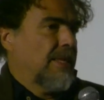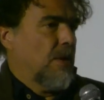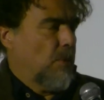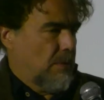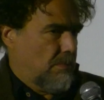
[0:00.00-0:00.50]

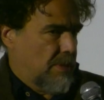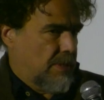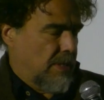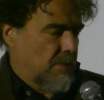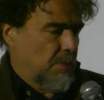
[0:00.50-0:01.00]
Then
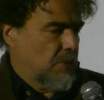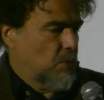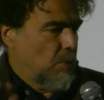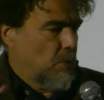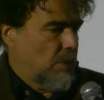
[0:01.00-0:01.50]
6
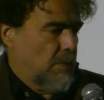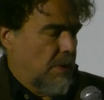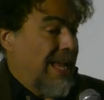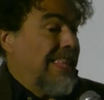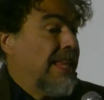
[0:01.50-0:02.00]
months we
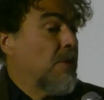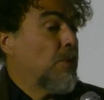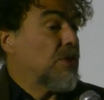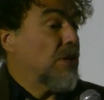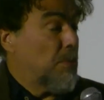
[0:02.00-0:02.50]
were, and
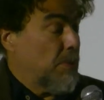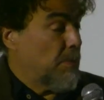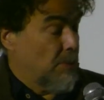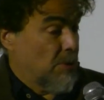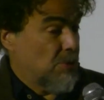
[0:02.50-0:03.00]
then we start
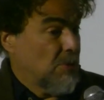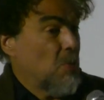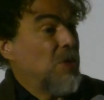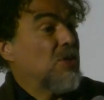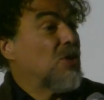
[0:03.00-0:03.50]

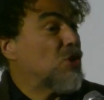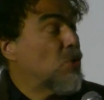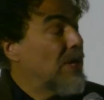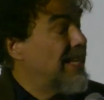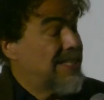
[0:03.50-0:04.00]
pre-production, we start
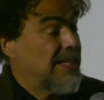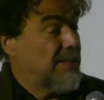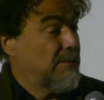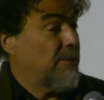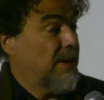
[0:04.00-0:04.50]
shooting in
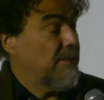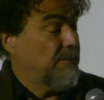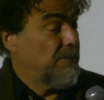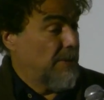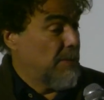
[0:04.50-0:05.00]

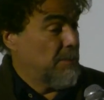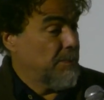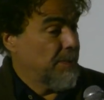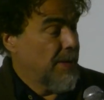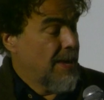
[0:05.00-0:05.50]
65
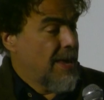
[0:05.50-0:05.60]
film,